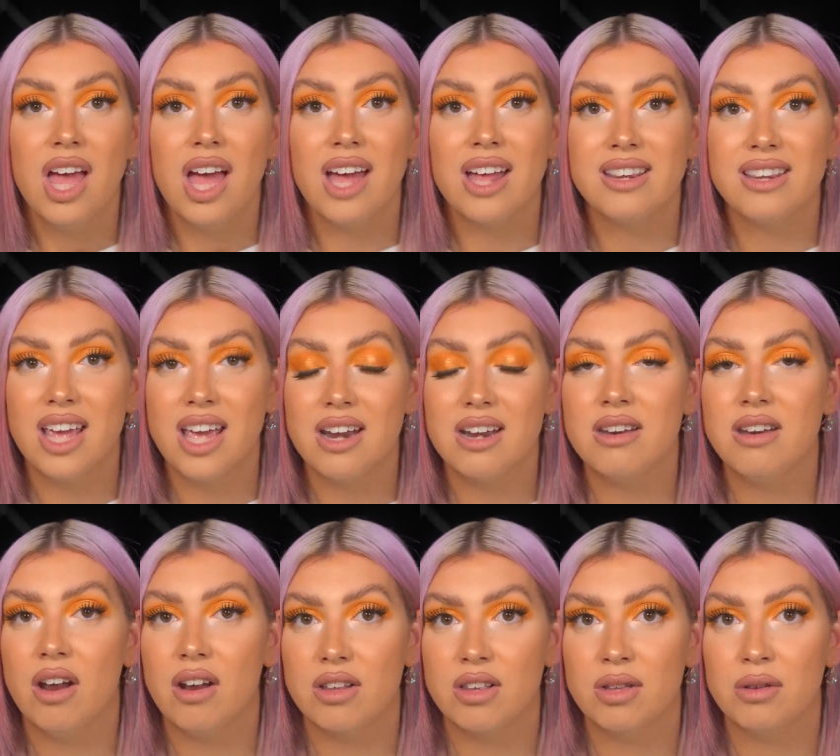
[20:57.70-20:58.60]
and yet
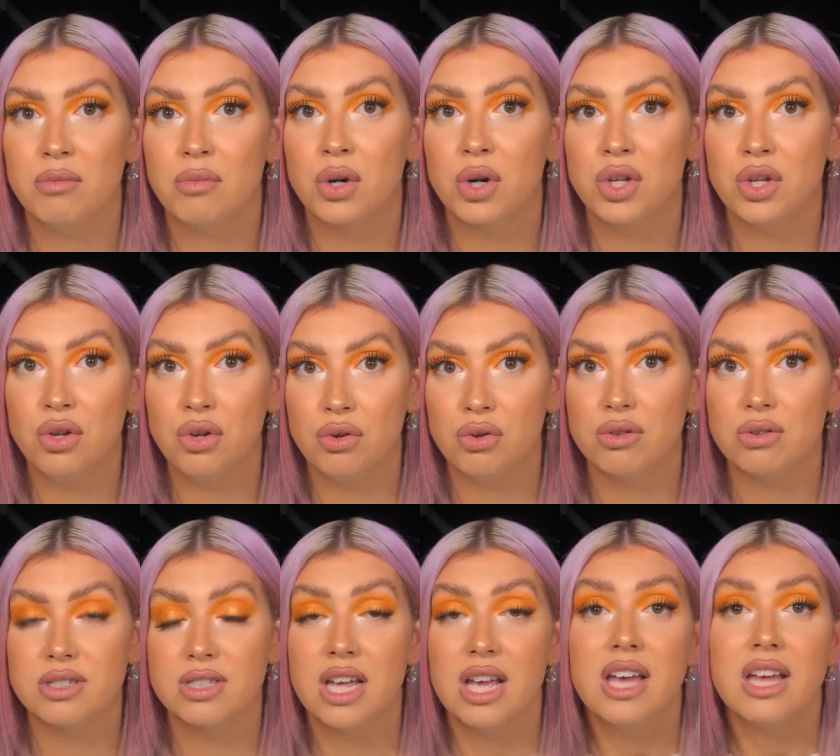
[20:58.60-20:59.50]
none of them were
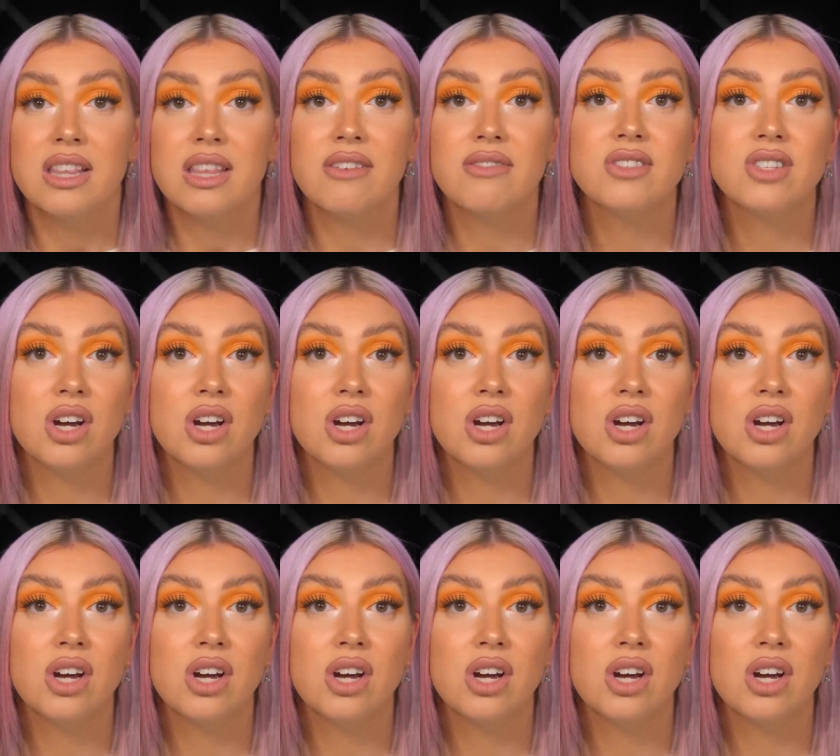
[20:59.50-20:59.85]
used. They've